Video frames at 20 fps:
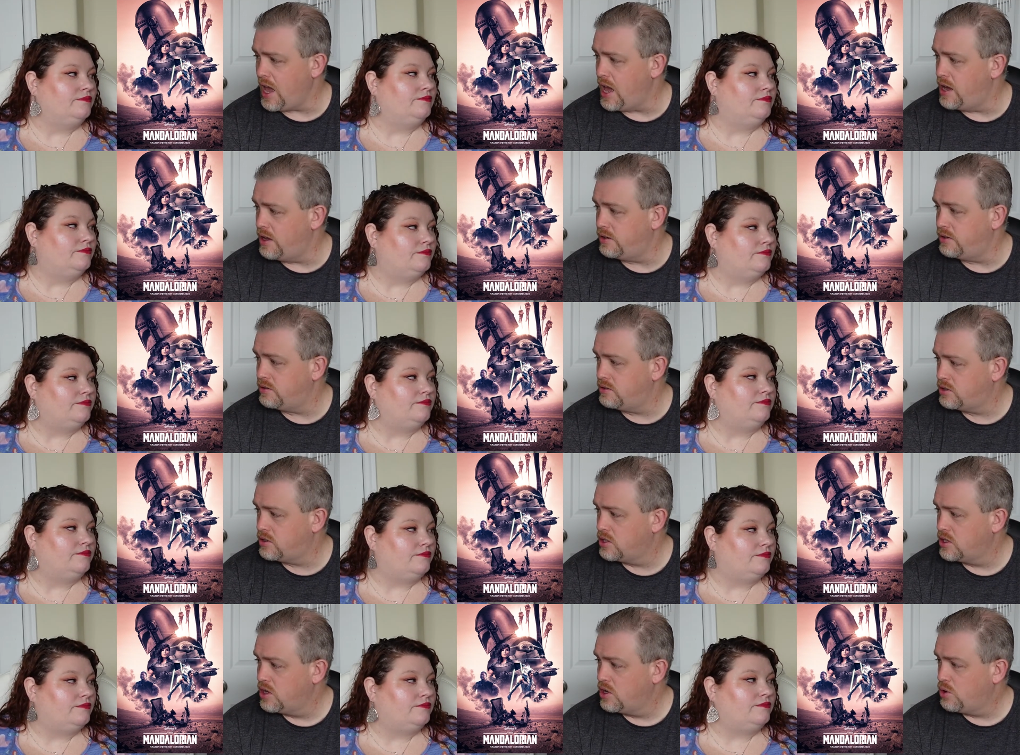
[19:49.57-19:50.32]

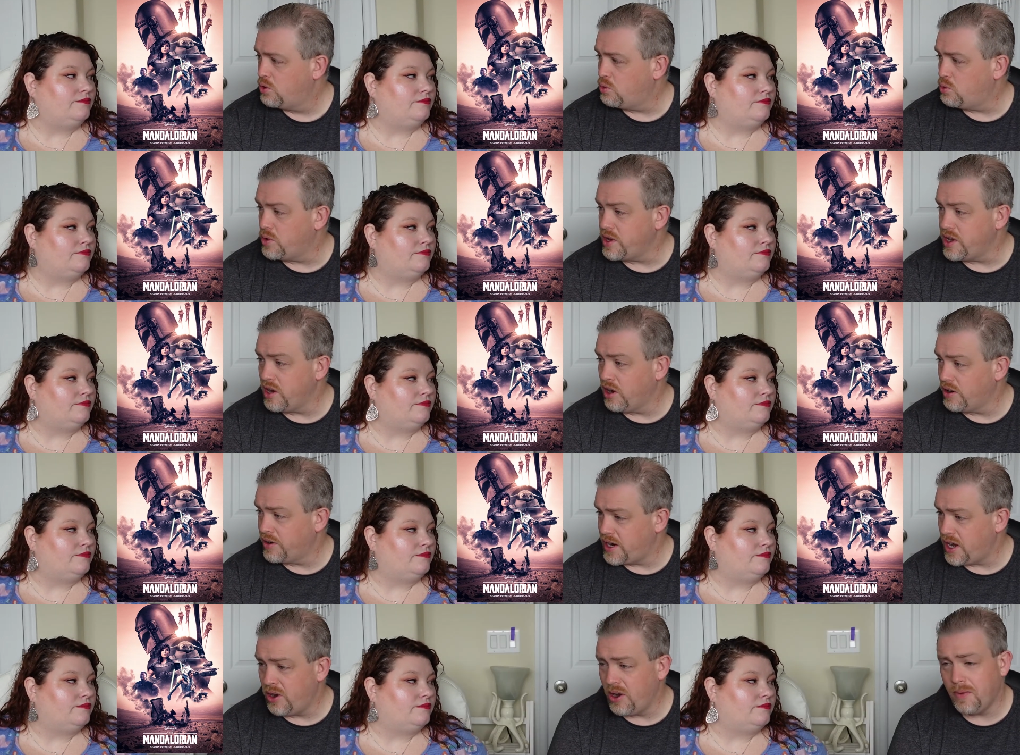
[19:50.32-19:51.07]
Speaker 1: And we
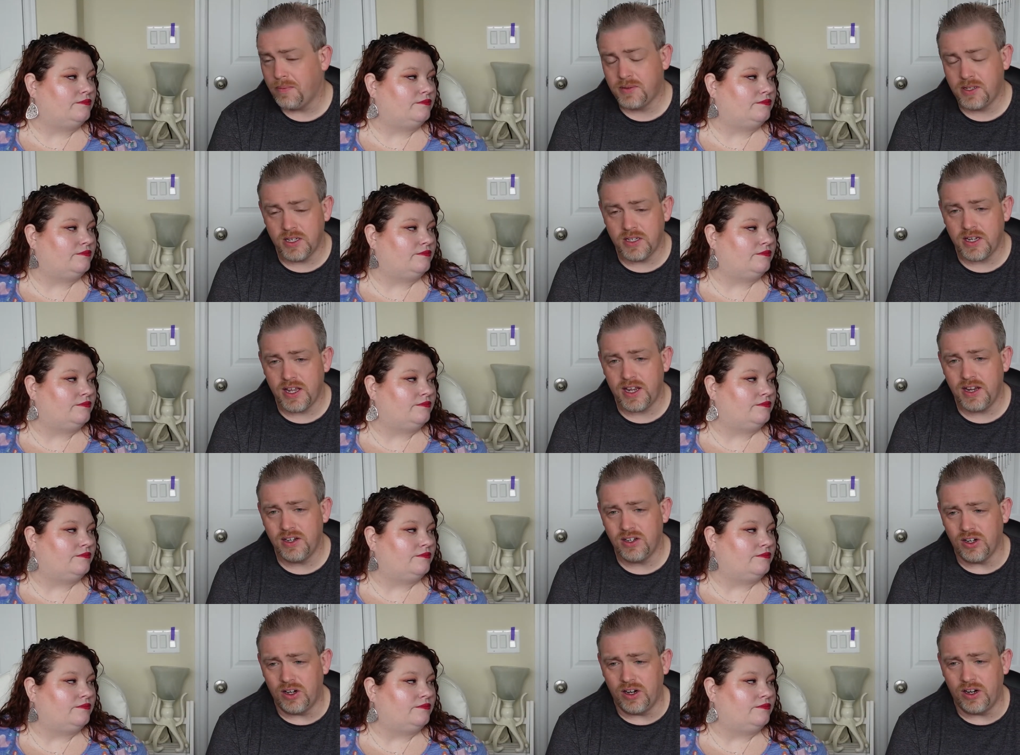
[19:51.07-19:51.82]
are now up to
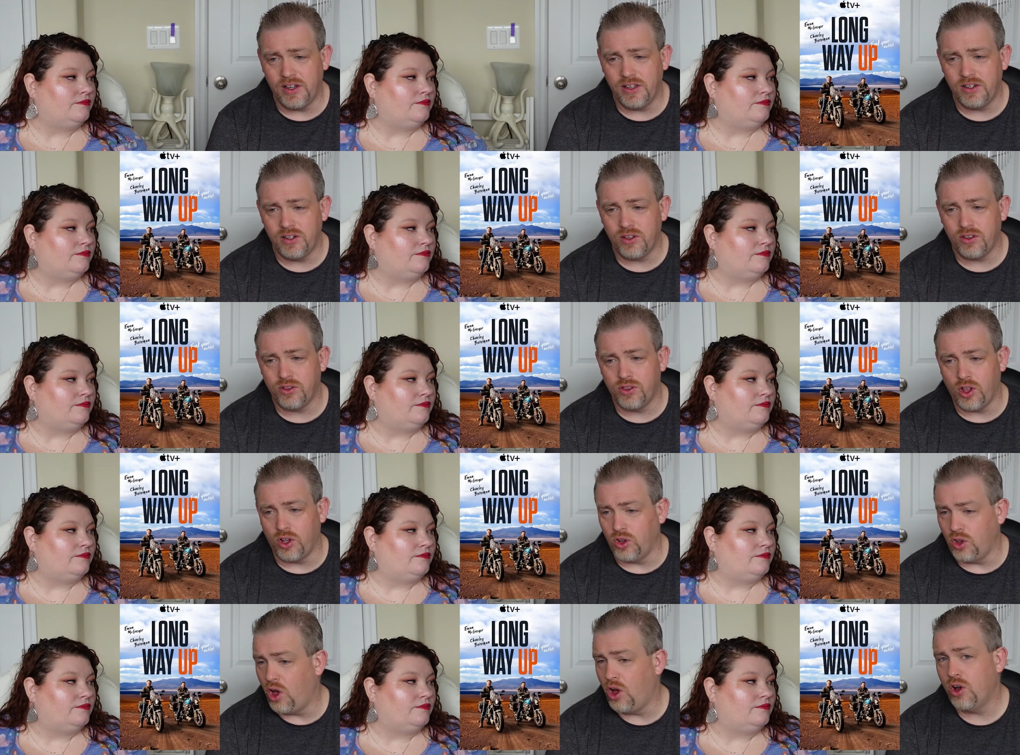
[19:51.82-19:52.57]
date on The
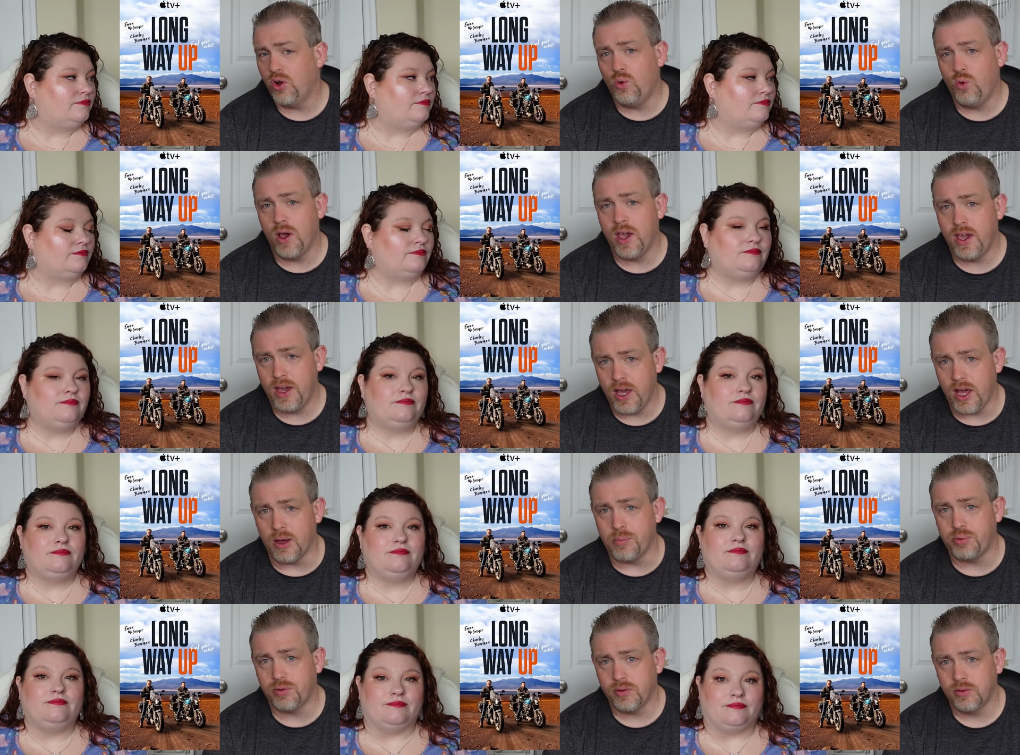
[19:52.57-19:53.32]
Long Way
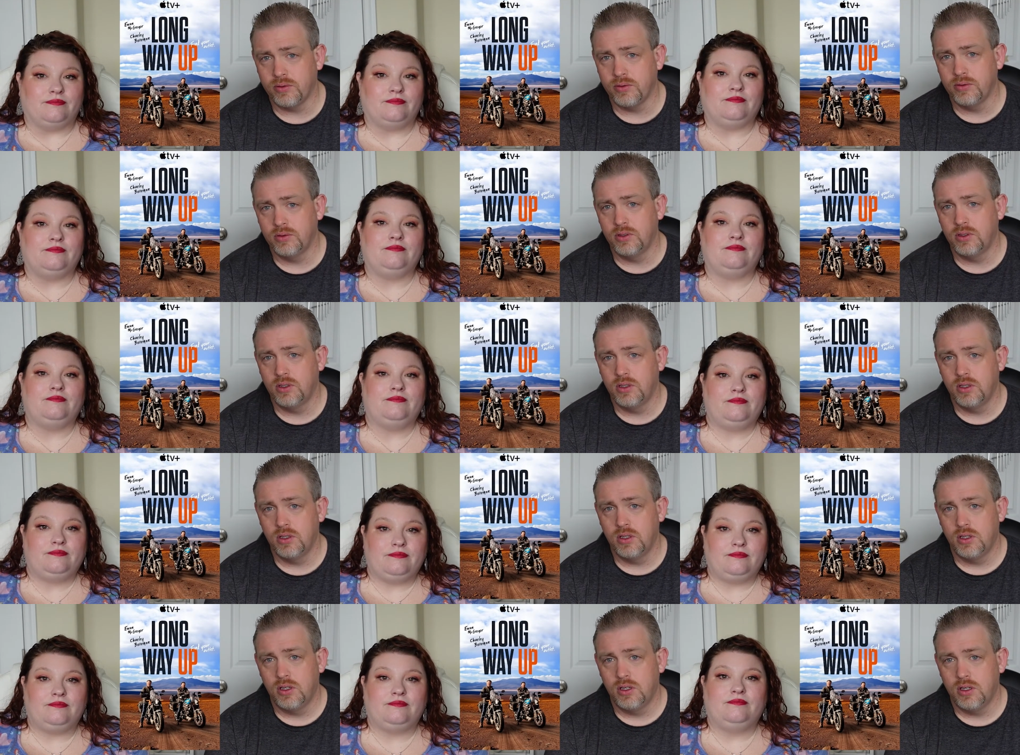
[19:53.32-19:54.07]
Up. Mm-hmm.
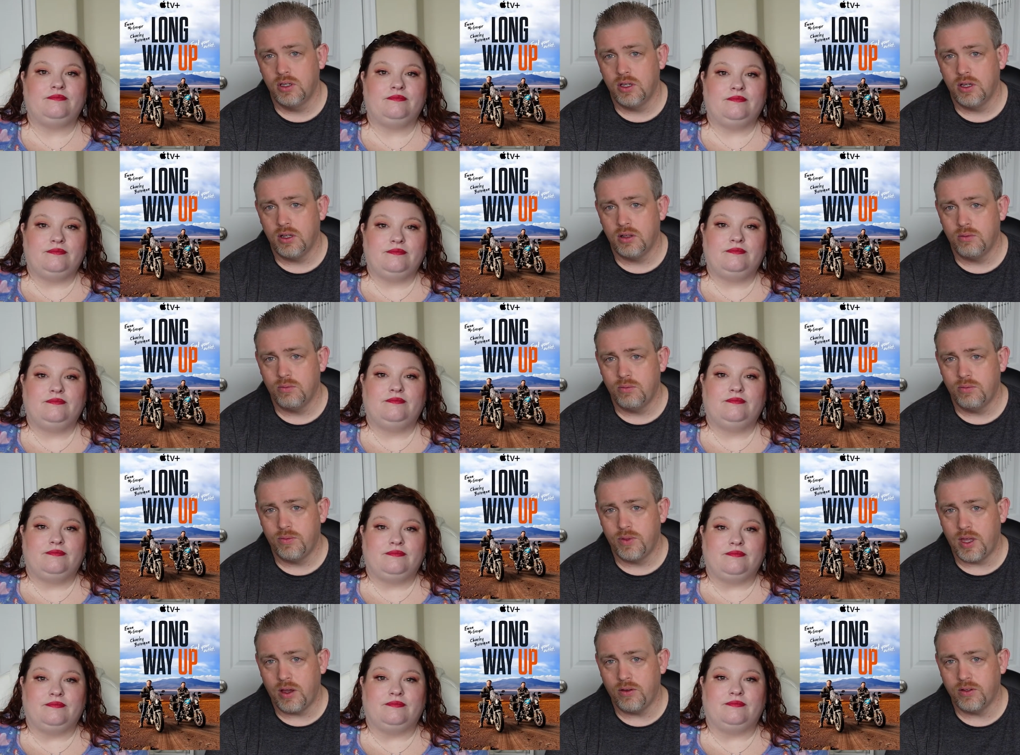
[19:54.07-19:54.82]

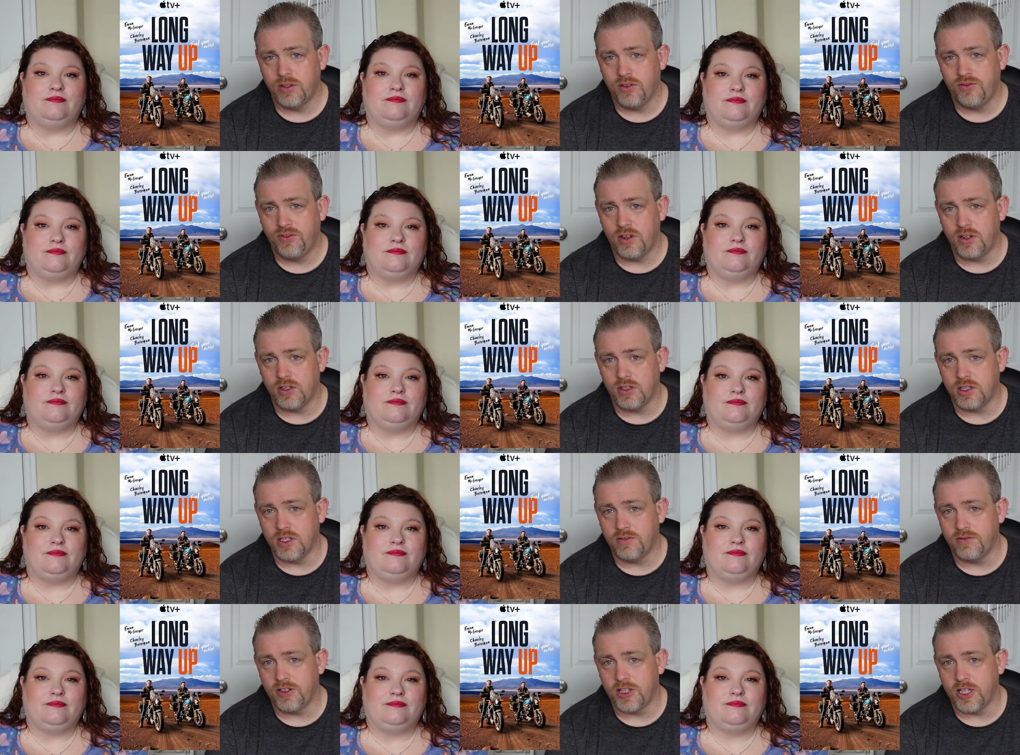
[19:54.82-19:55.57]
That was a fun
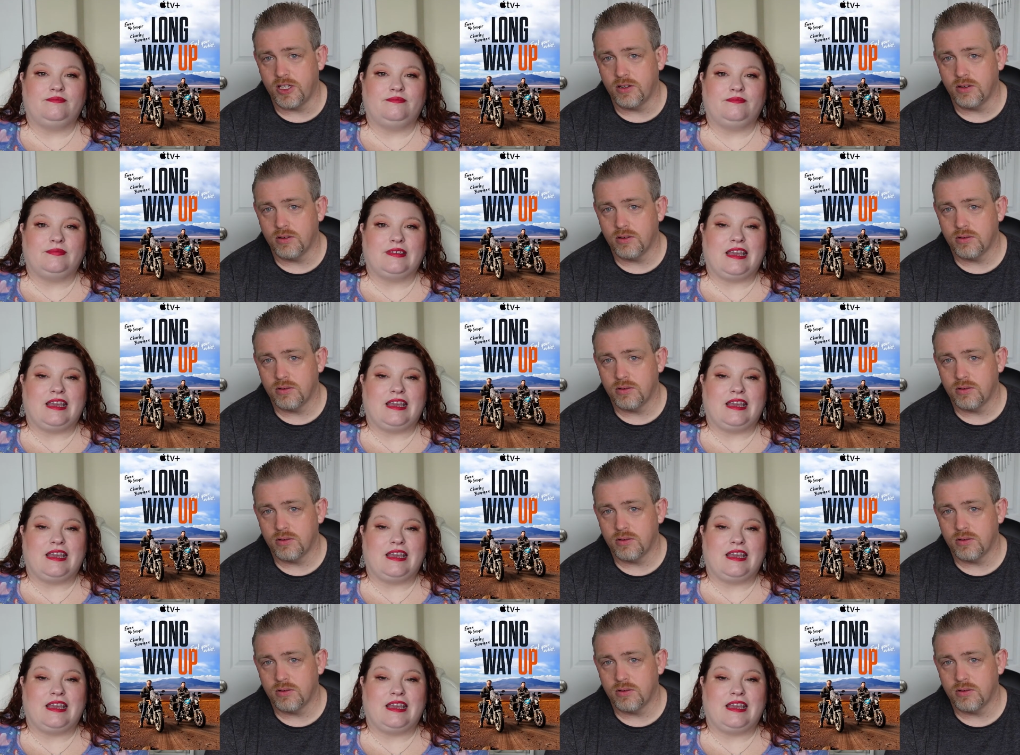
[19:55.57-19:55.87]
cliffhanger.